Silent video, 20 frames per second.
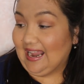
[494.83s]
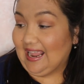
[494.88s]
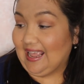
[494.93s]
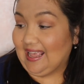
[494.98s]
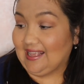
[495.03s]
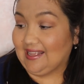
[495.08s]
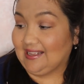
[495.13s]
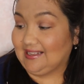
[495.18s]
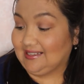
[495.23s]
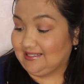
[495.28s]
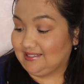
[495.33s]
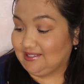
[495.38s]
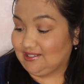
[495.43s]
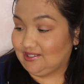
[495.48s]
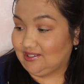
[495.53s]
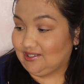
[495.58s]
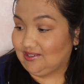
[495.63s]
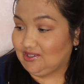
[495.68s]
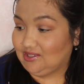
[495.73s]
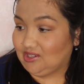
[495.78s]

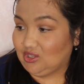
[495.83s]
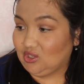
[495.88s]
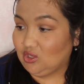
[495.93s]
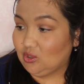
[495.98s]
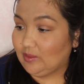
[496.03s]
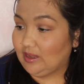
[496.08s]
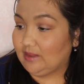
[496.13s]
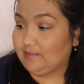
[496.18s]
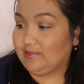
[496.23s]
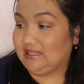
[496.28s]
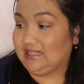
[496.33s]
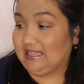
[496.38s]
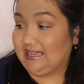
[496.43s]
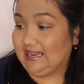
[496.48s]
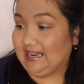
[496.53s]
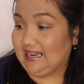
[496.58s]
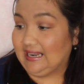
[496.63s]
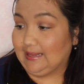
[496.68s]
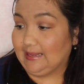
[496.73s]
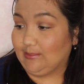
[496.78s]
And you might be
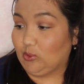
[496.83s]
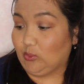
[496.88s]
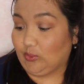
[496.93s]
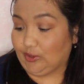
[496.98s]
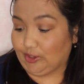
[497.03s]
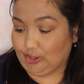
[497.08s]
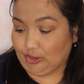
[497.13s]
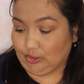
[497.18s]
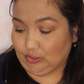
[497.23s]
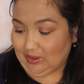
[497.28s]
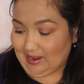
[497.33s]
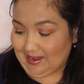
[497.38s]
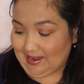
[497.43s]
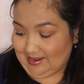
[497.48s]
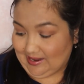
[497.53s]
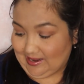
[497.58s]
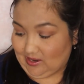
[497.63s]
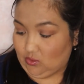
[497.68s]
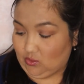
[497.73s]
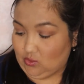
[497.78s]
thinking I'm a weirdo
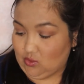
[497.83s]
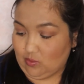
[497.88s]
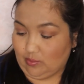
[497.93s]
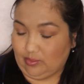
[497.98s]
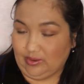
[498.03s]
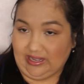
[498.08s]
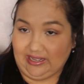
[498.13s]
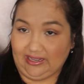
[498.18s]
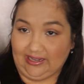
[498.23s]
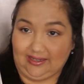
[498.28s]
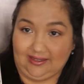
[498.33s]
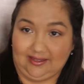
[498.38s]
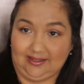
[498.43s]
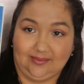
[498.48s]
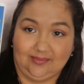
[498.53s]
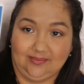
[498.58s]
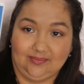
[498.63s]
right now, but